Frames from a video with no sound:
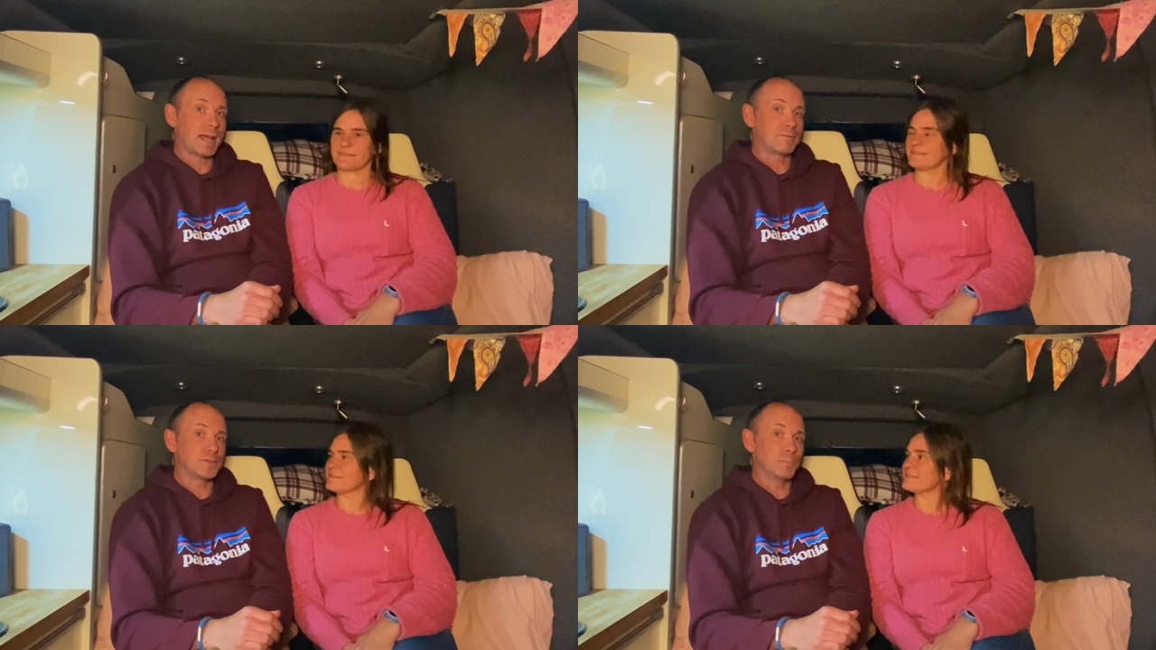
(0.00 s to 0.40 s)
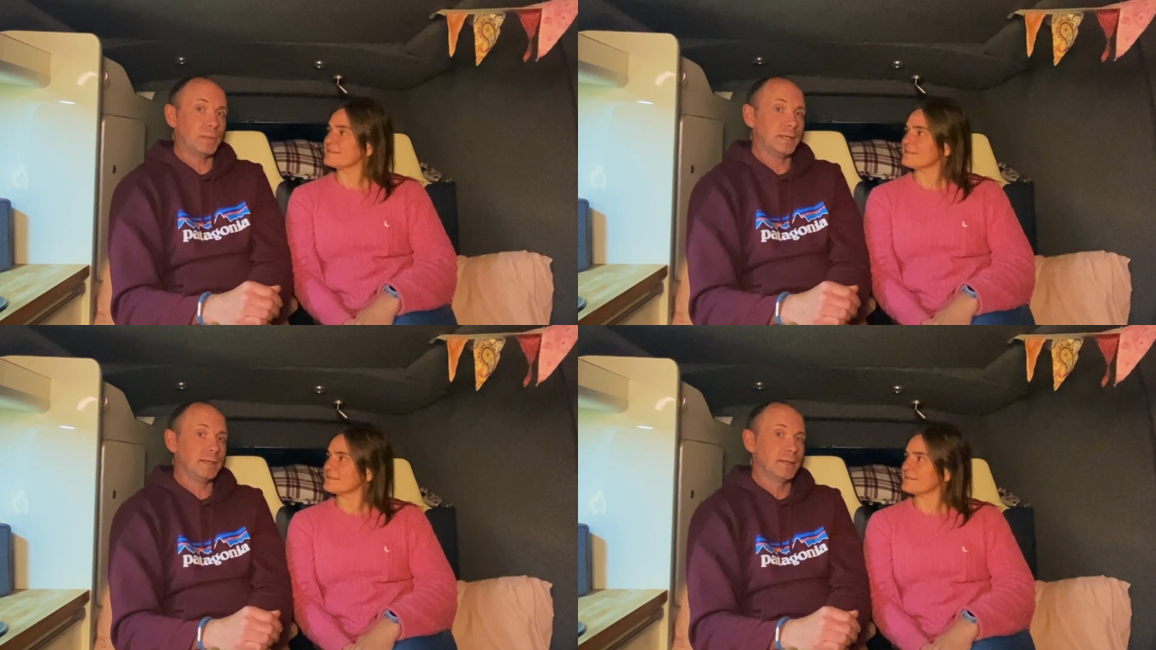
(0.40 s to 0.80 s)
Speaker 1: have to
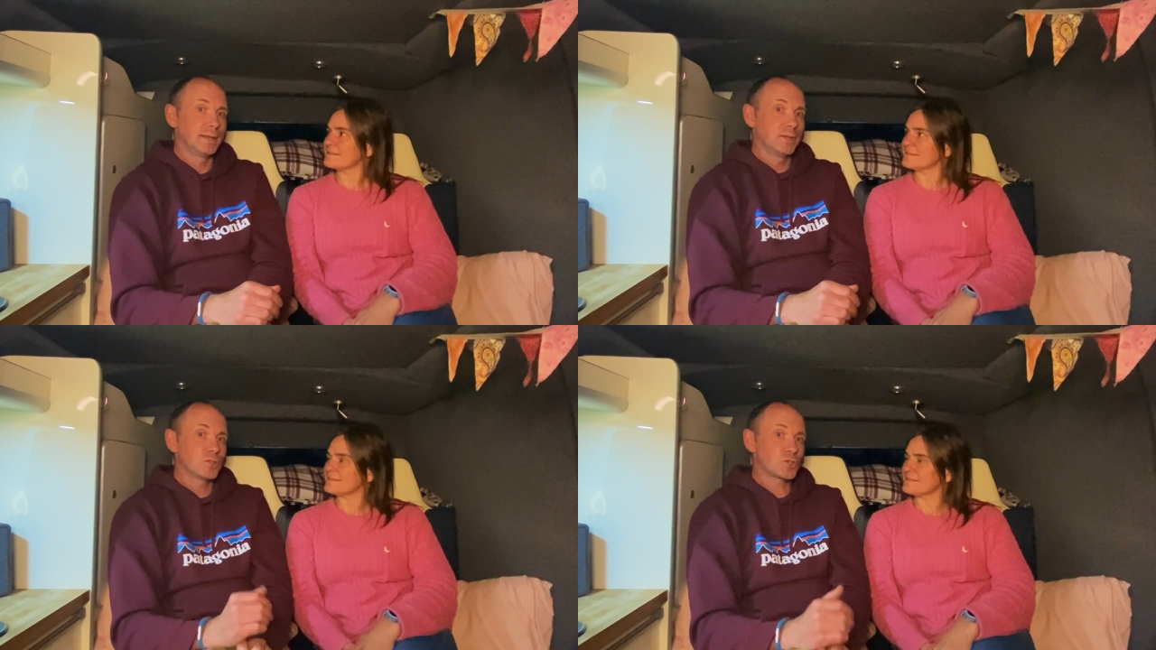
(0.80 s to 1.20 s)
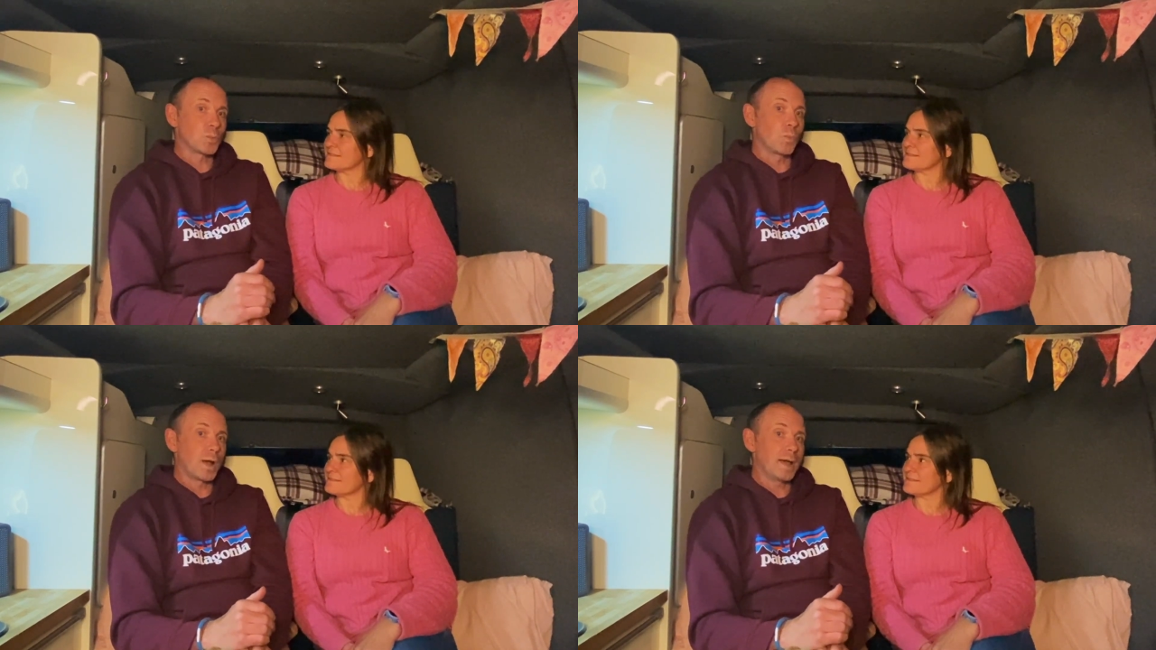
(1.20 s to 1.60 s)
be
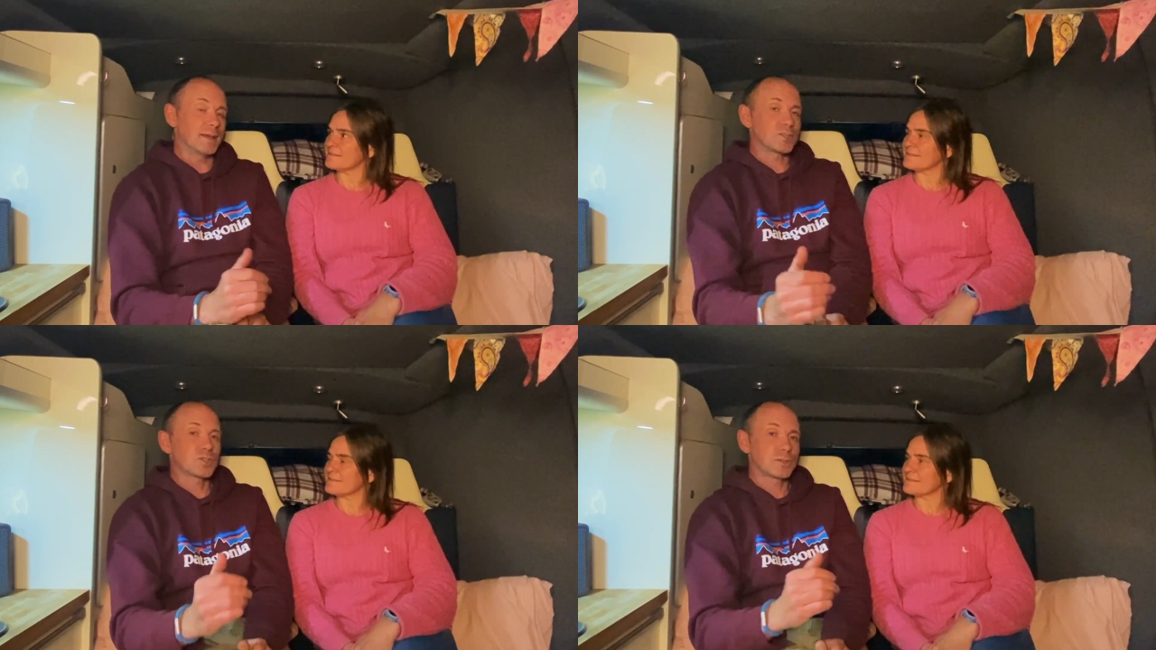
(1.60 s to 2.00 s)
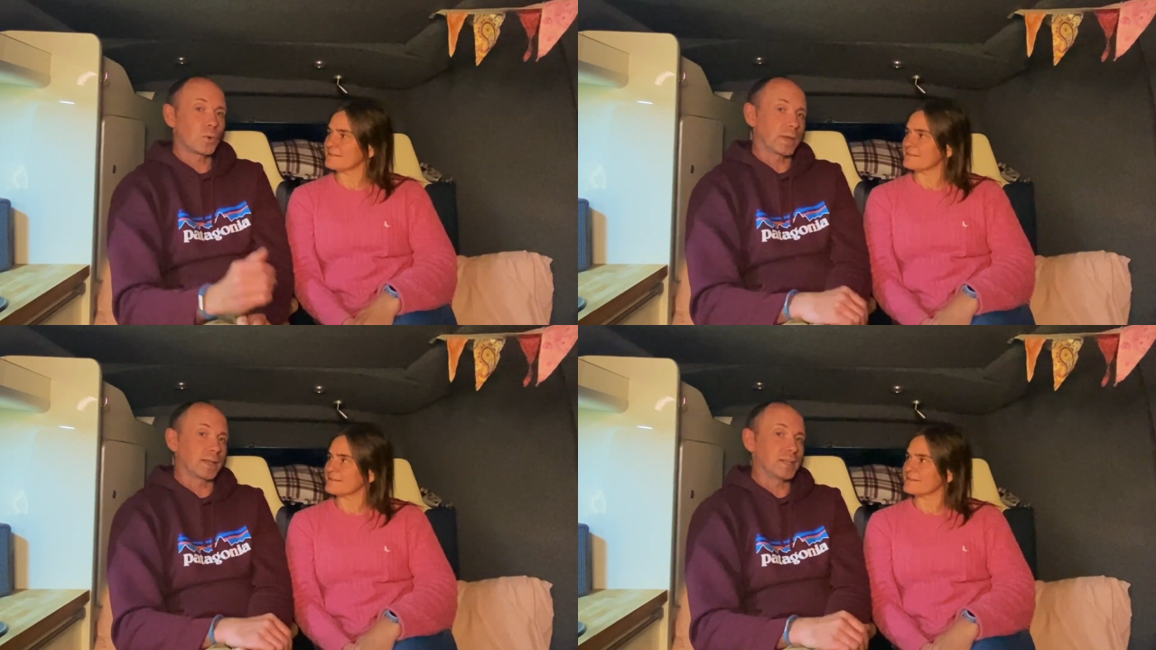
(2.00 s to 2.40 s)
somewhere as
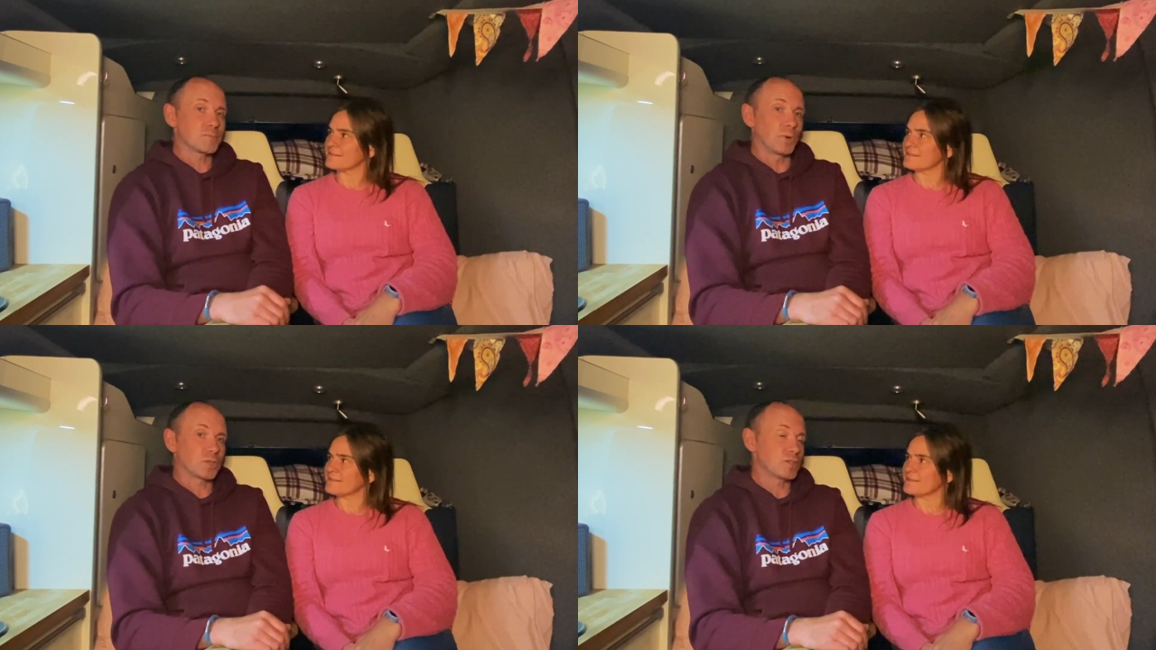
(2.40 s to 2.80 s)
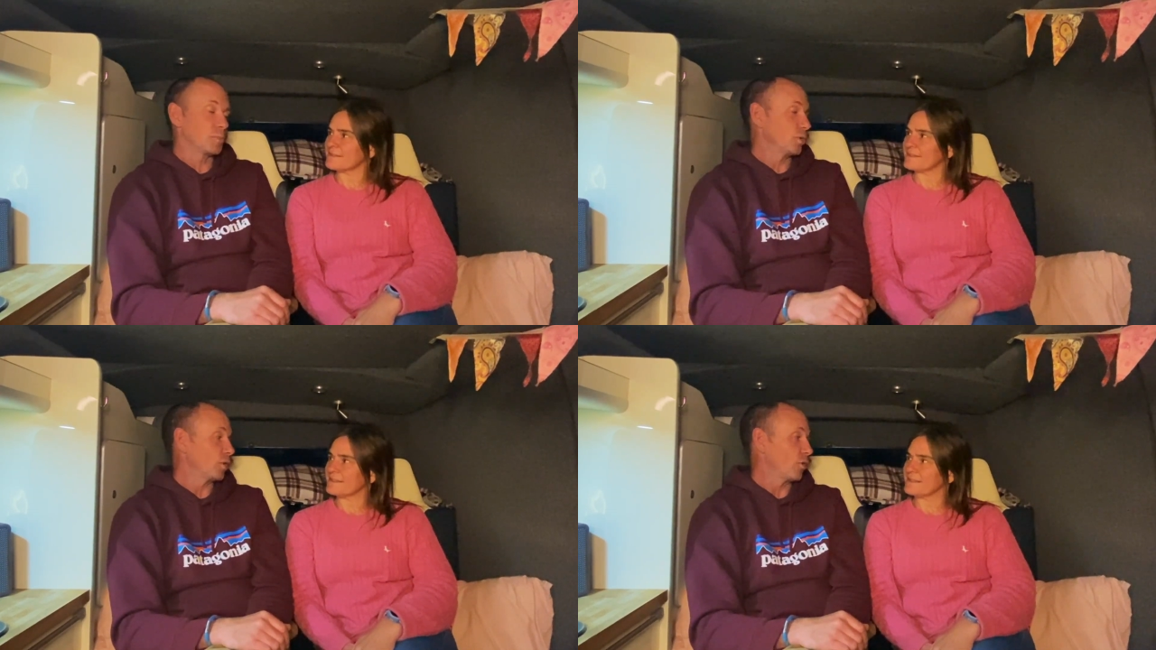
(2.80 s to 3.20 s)
quickly as
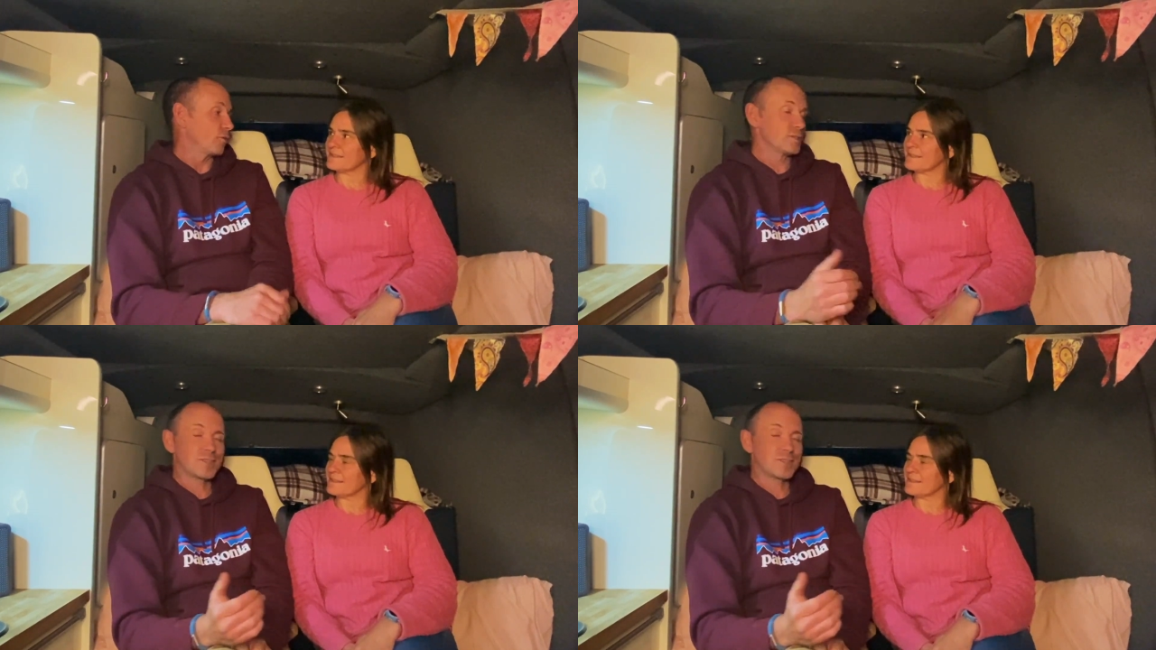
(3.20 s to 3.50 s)
possible or as